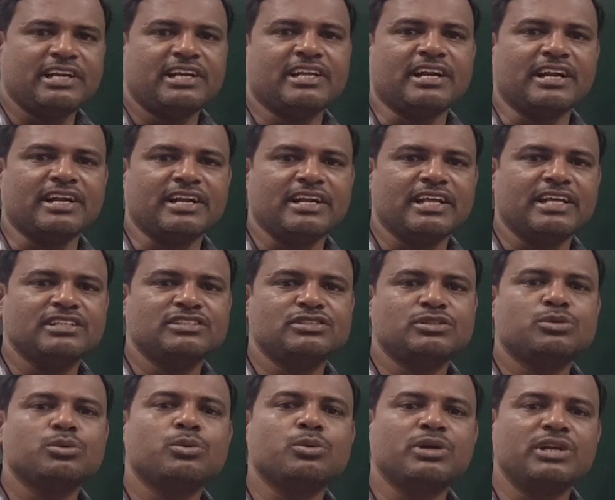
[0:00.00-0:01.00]
it contains
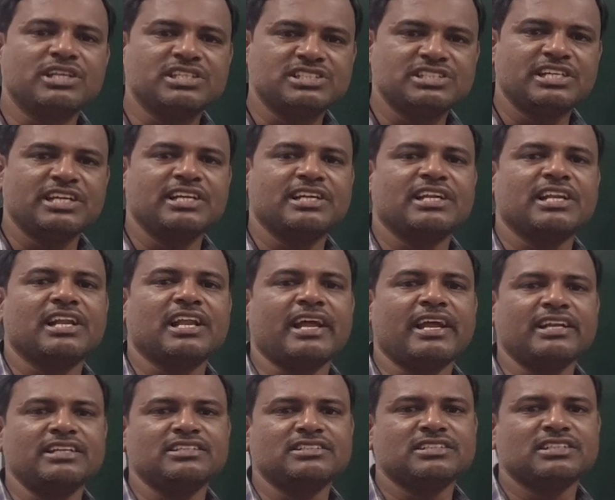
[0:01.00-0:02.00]
two distinct
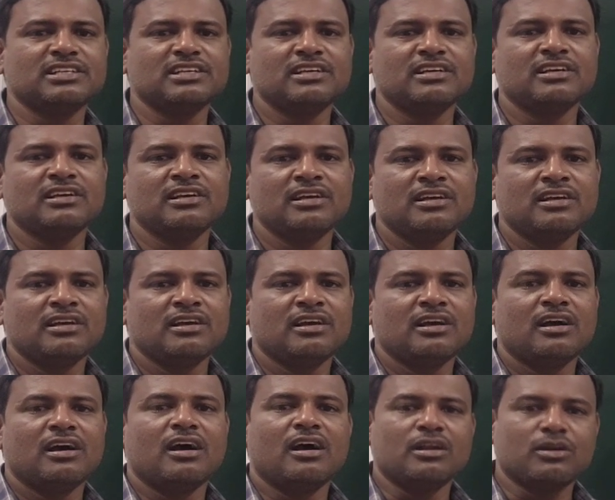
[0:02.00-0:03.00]
lines
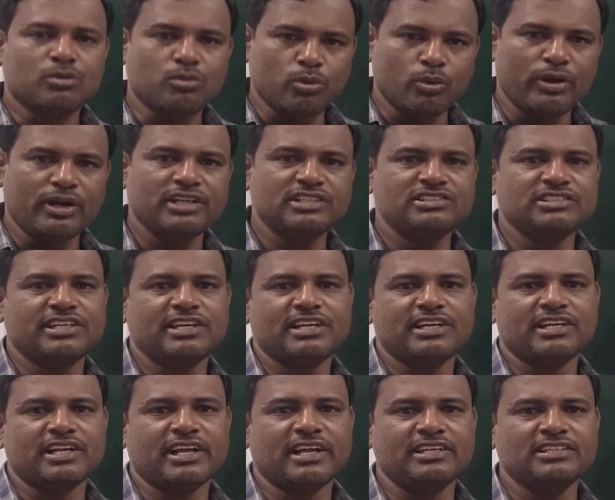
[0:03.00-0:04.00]
or
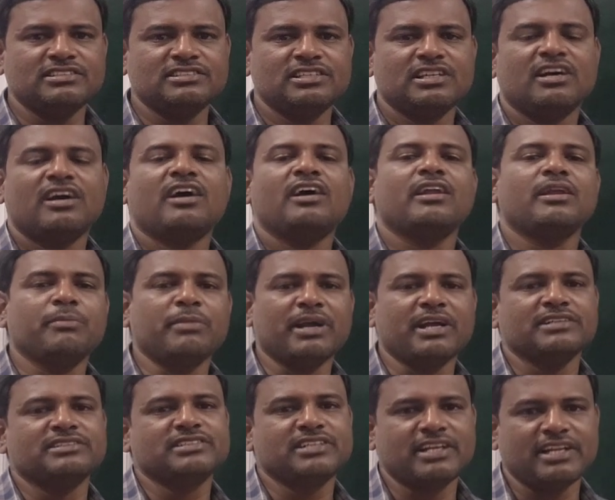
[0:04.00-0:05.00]
coincident lines or
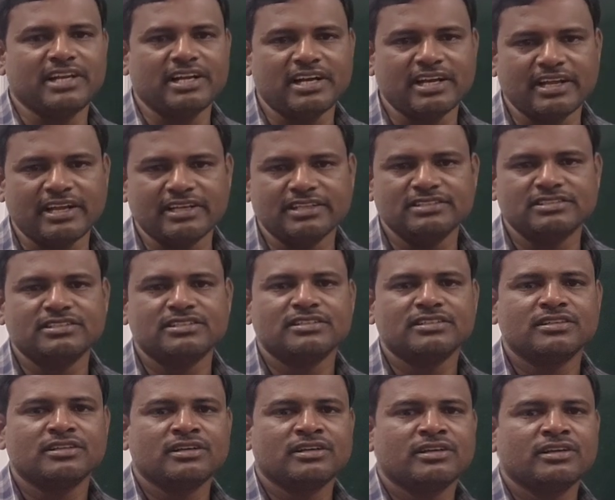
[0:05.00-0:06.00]
imaginary lines.
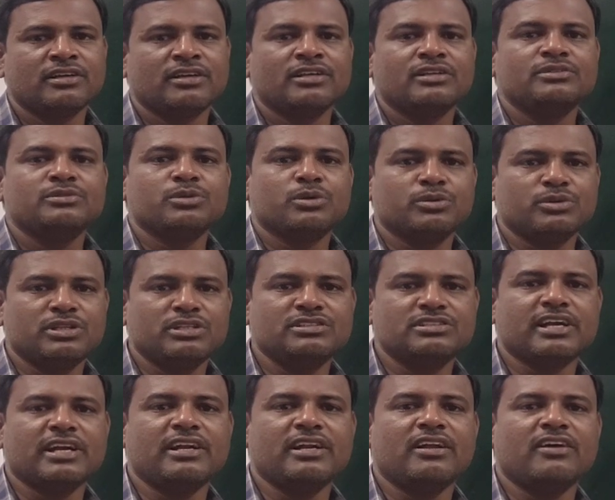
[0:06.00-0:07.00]
So this
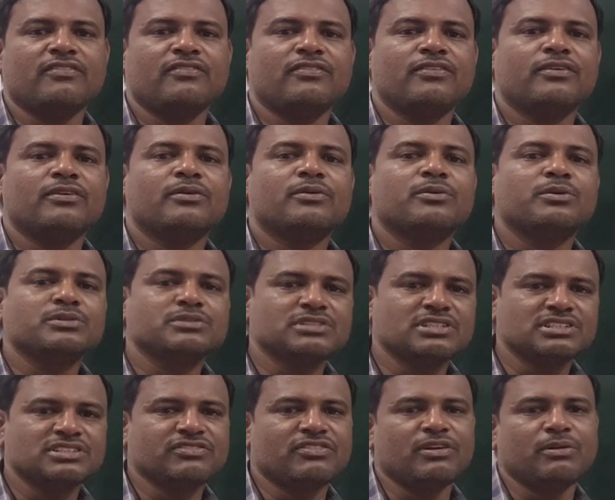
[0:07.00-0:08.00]
kind of
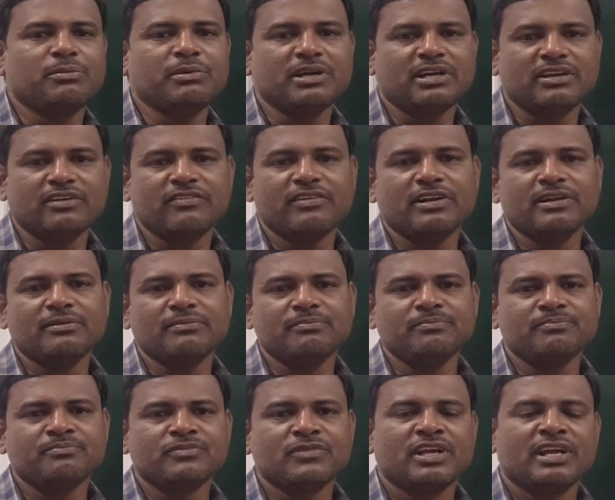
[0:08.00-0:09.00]
questions will be given.
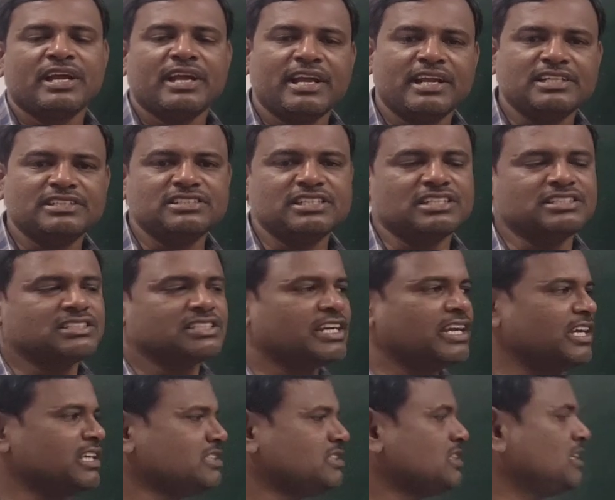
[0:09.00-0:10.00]
In such
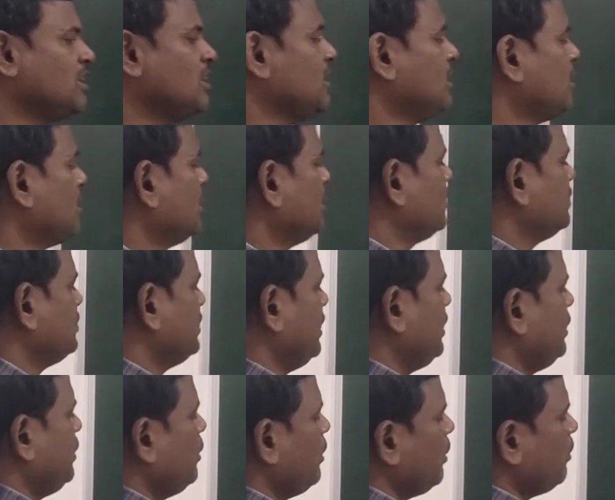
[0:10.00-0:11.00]
case, see,
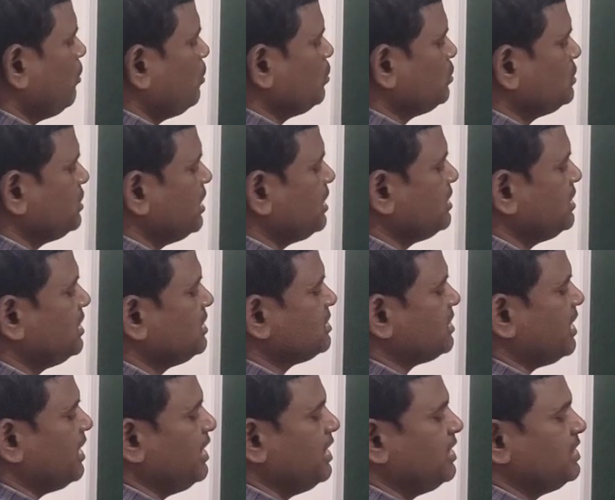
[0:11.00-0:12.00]
you have to check this
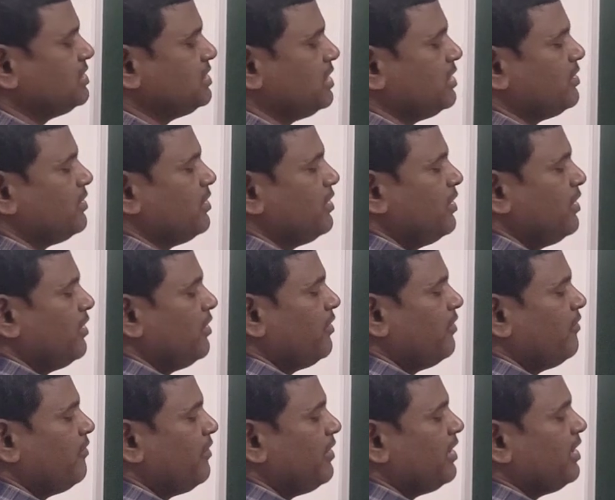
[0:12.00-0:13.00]
condition.
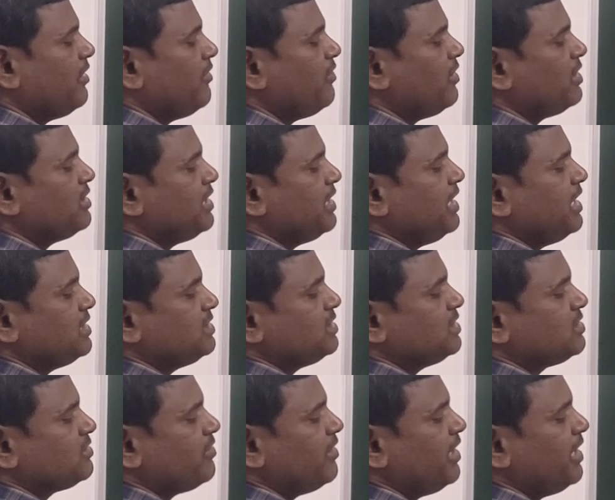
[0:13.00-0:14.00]
Whenever the h
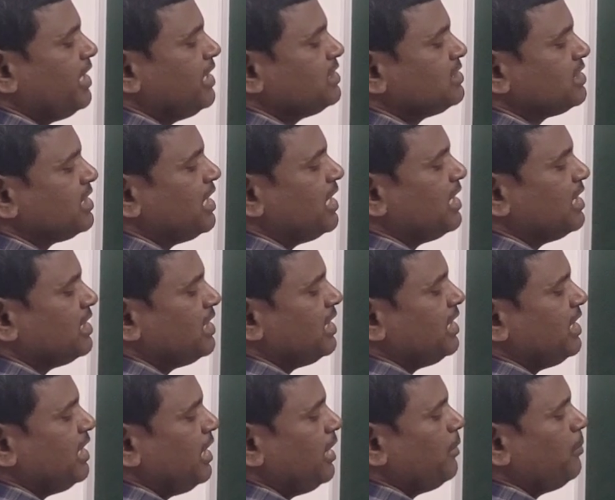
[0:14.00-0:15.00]
square is greater
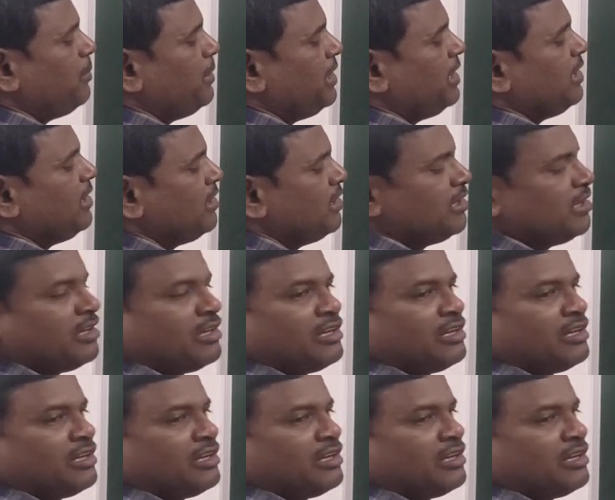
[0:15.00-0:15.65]
than ab,